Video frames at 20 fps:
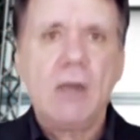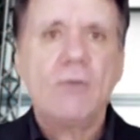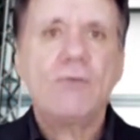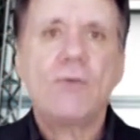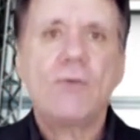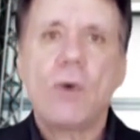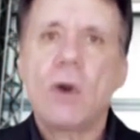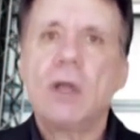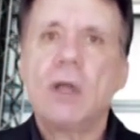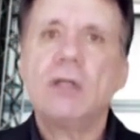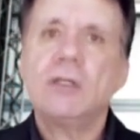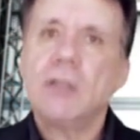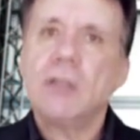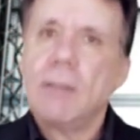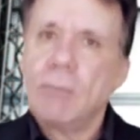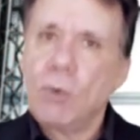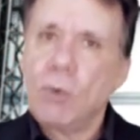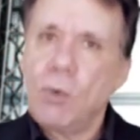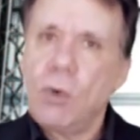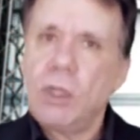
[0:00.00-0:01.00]
for
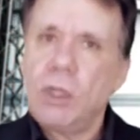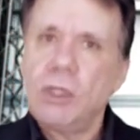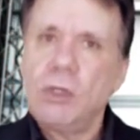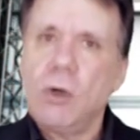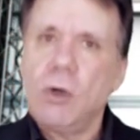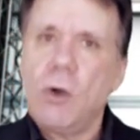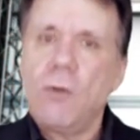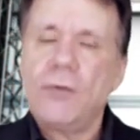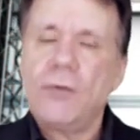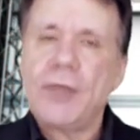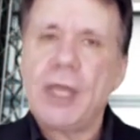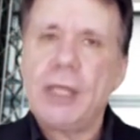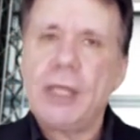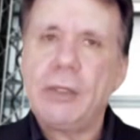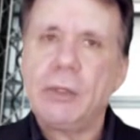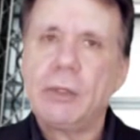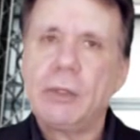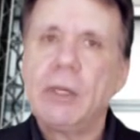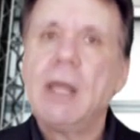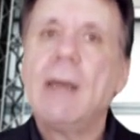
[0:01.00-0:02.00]
number one
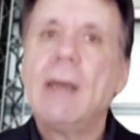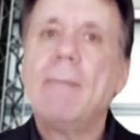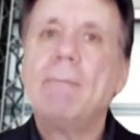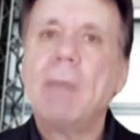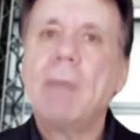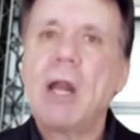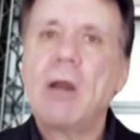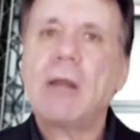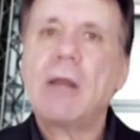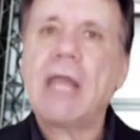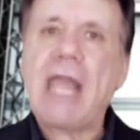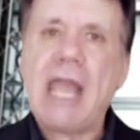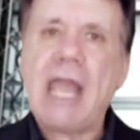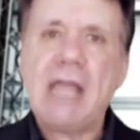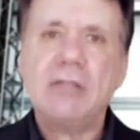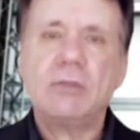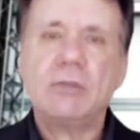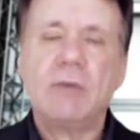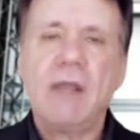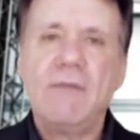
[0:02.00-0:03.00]
goaltender
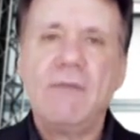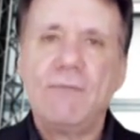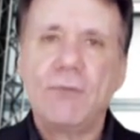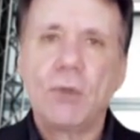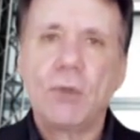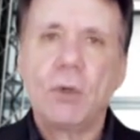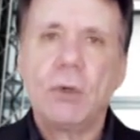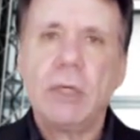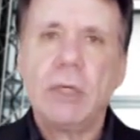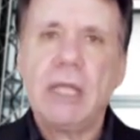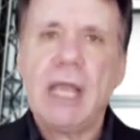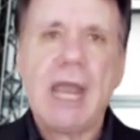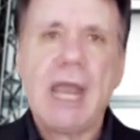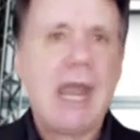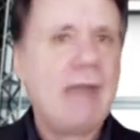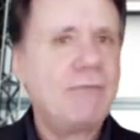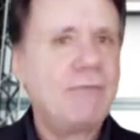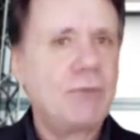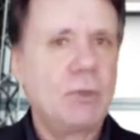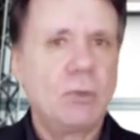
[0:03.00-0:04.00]
Marc-Andre Fleury
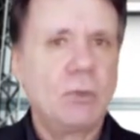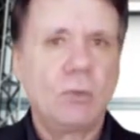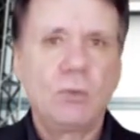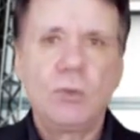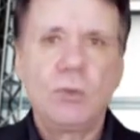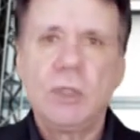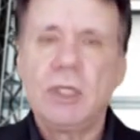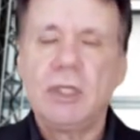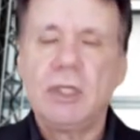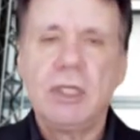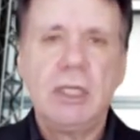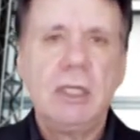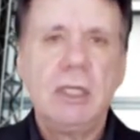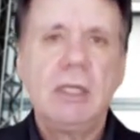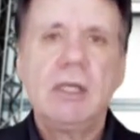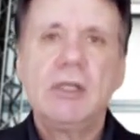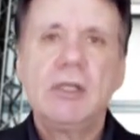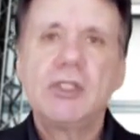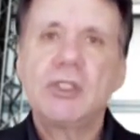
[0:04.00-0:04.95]
after really